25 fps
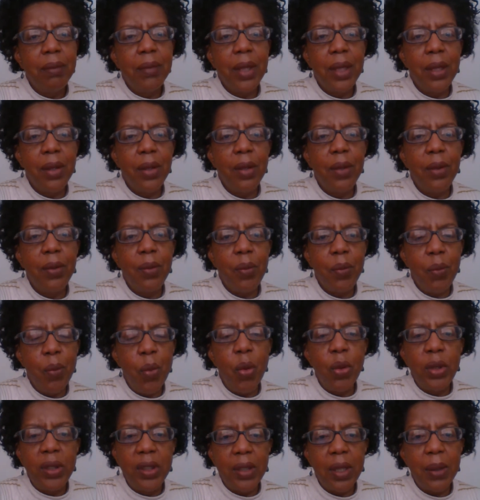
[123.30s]

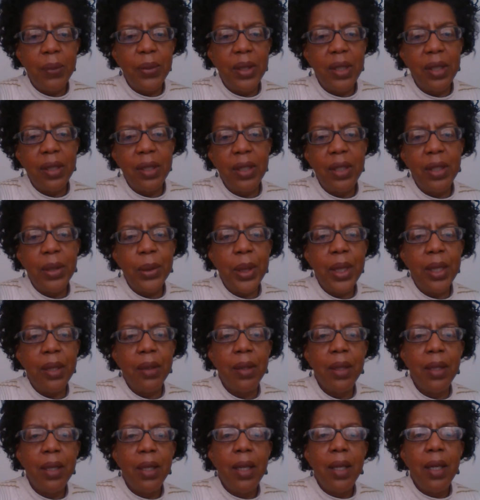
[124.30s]
more substance to it,
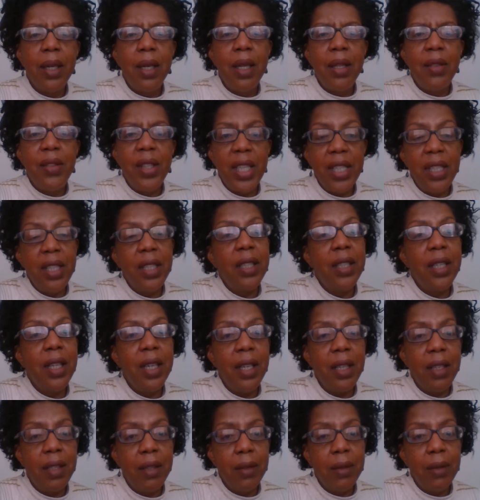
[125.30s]
then you
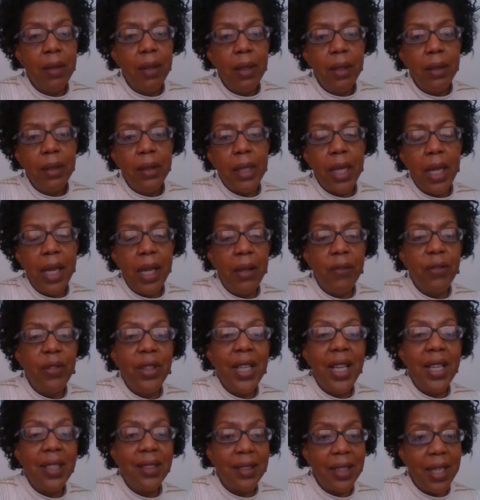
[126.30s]
need to have
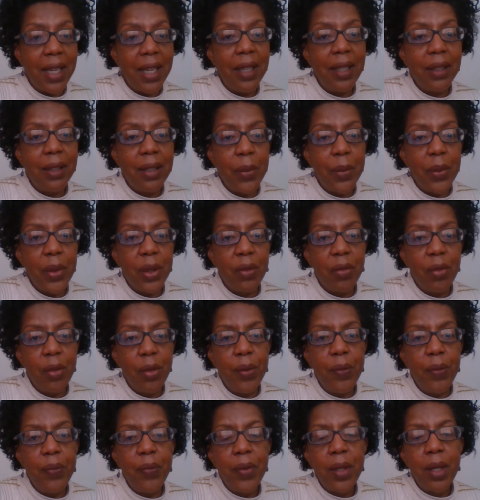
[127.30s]
less air coming
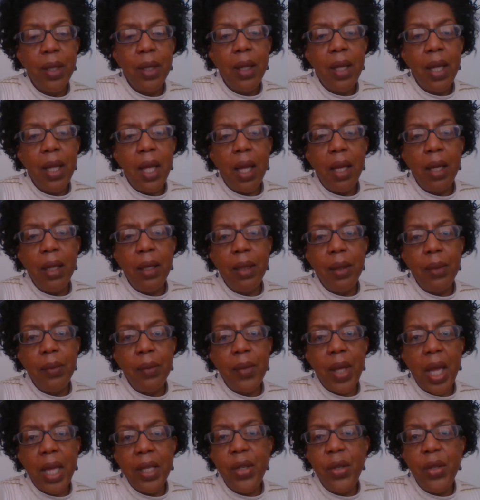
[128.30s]
through.
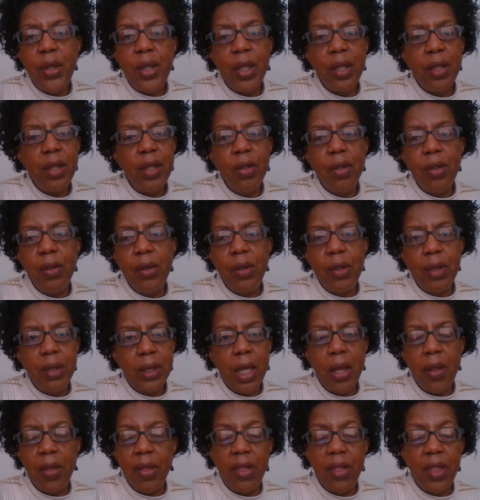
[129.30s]
And you can do
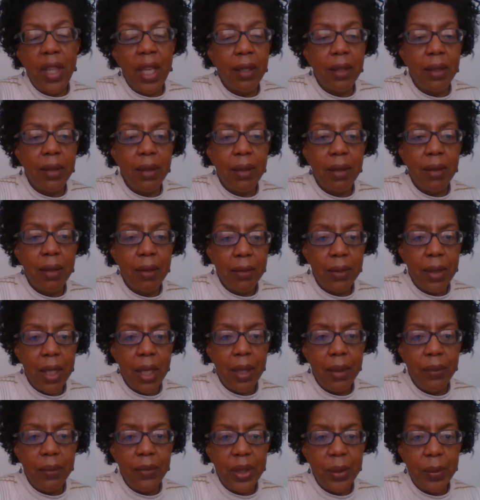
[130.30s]
certain things
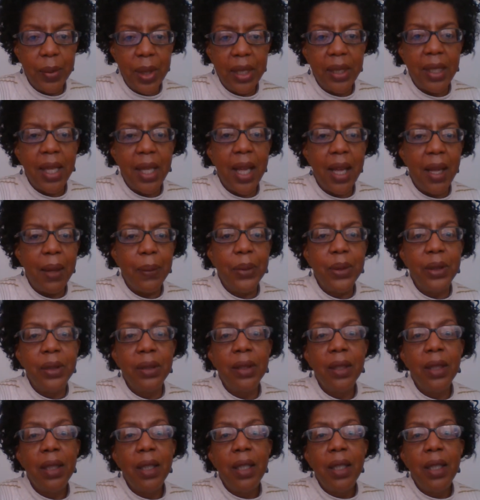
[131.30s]
to make that
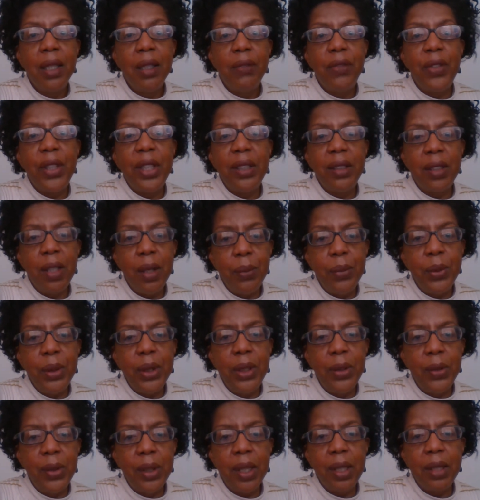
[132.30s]
happen. For example,
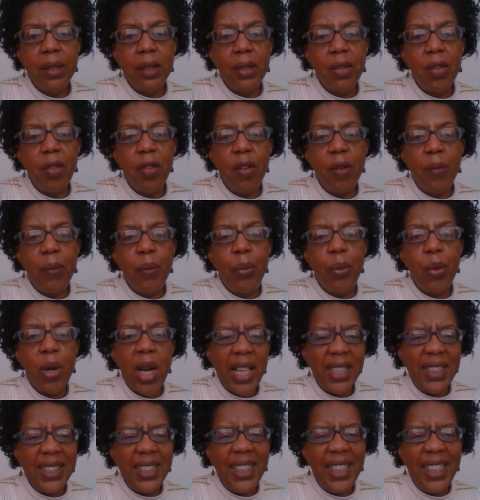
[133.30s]
using a sort of
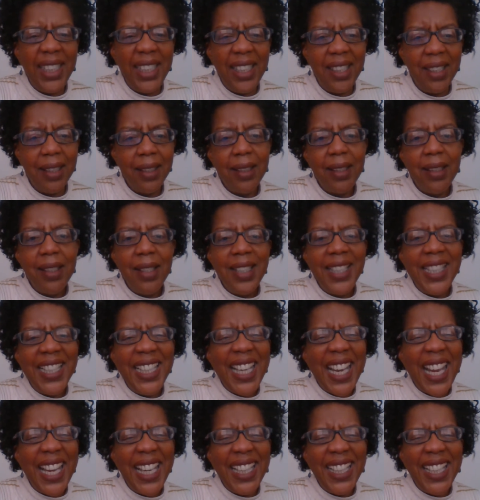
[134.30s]
bratty,
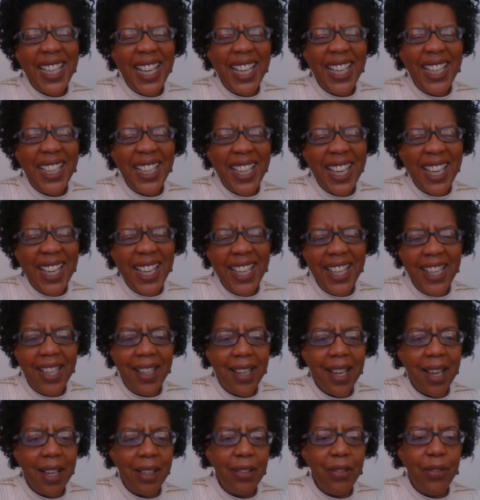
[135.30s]
nay, nay, nay
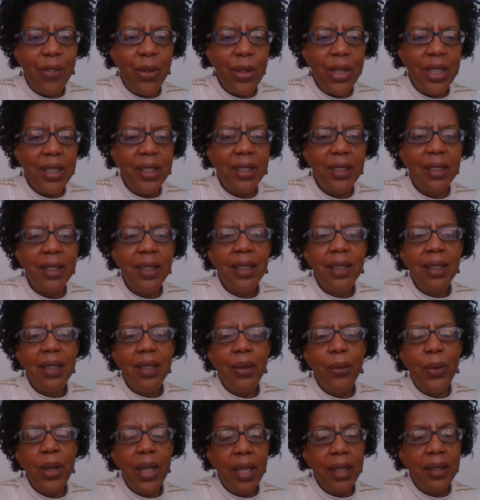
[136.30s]
kind of voice.
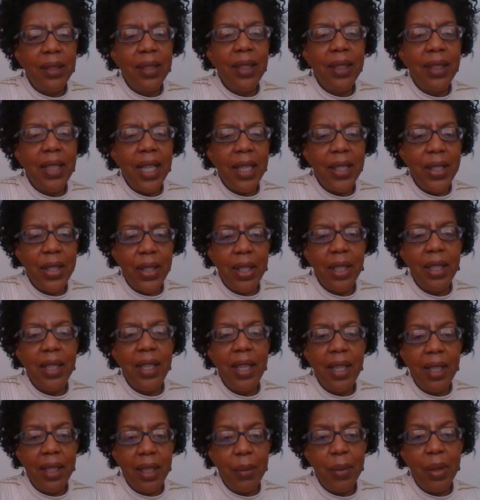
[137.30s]
When I did that, you can
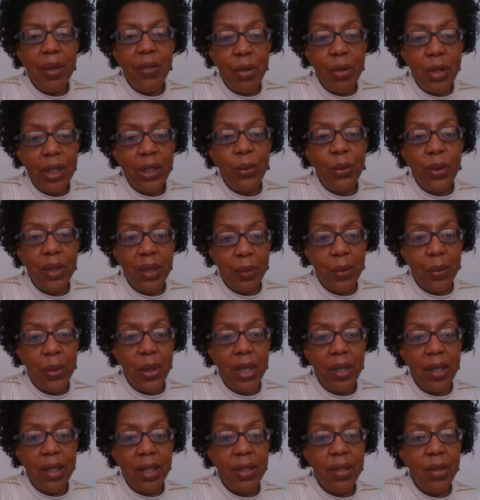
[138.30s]
hear that my voice wasn't
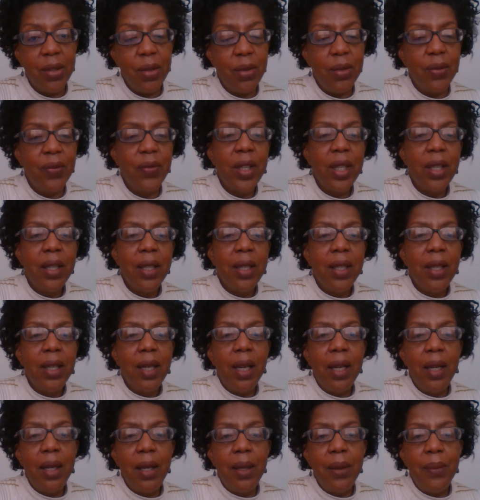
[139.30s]
breathy at all.
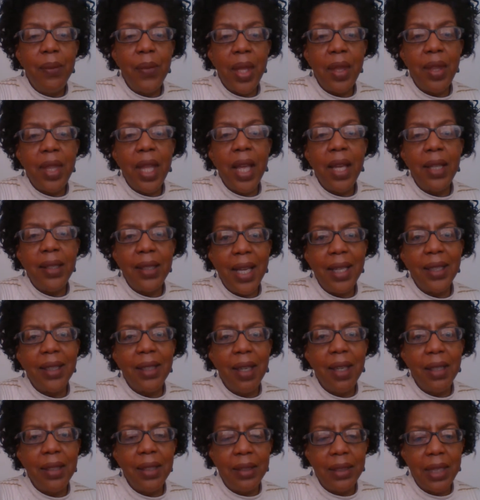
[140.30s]
And that
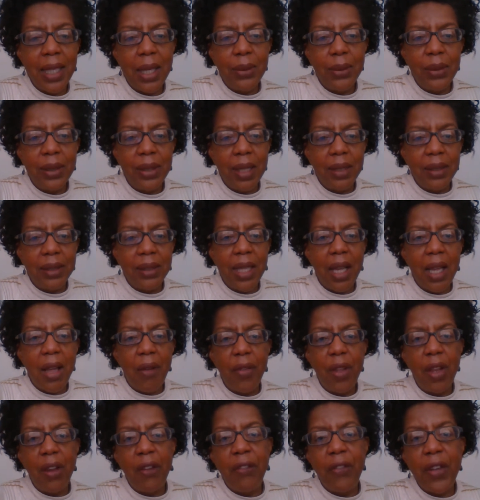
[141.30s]
kind of sound does
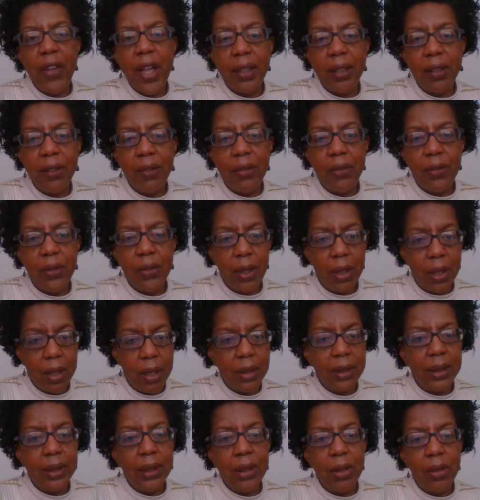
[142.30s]
have the effect of
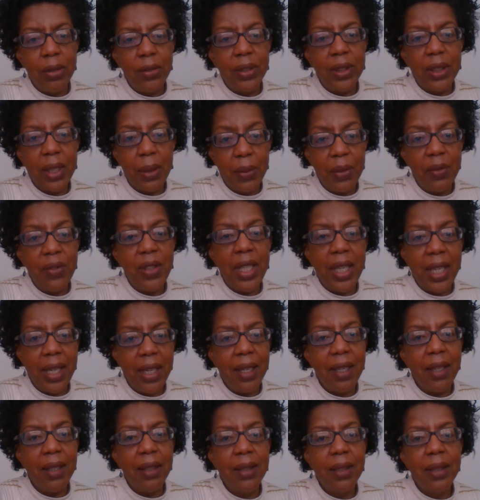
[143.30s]
cutting off some of the
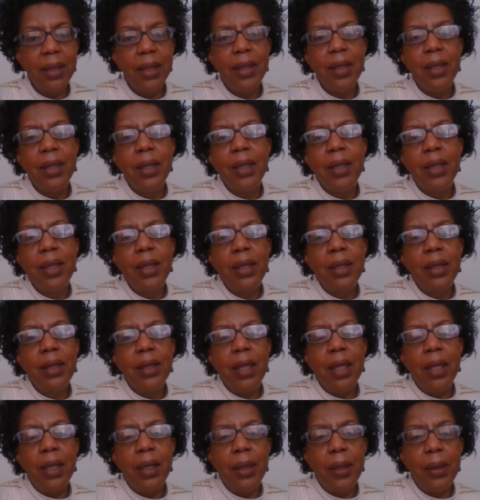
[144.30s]
air,
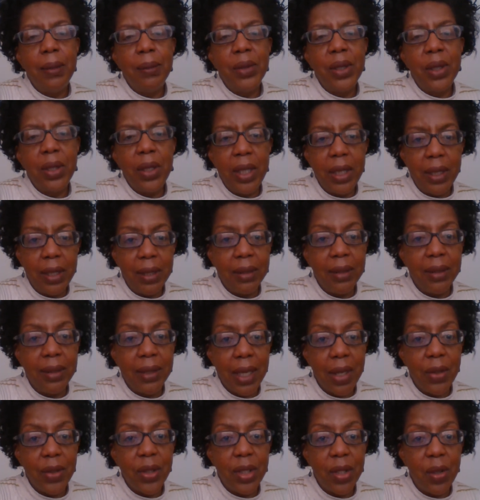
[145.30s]
so that it doesn't
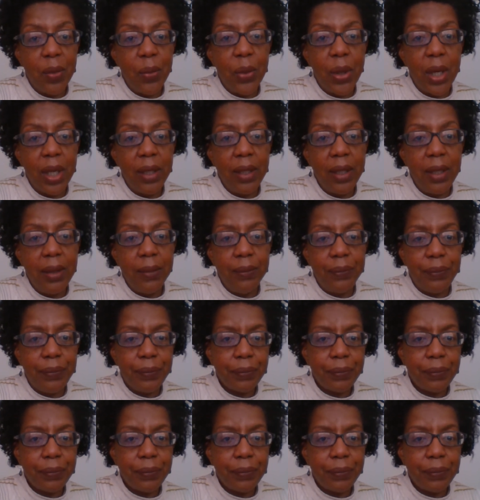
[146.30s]
sound so breathy.